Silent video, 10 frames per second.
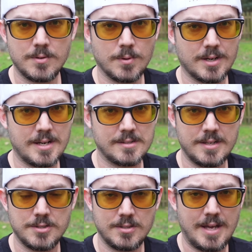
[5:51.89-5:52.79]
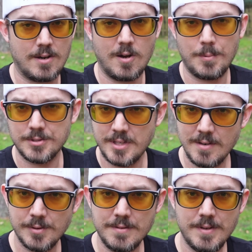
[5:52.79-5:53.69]
organization at almost
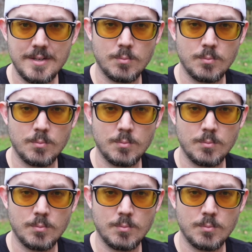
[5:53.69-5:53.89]
every event.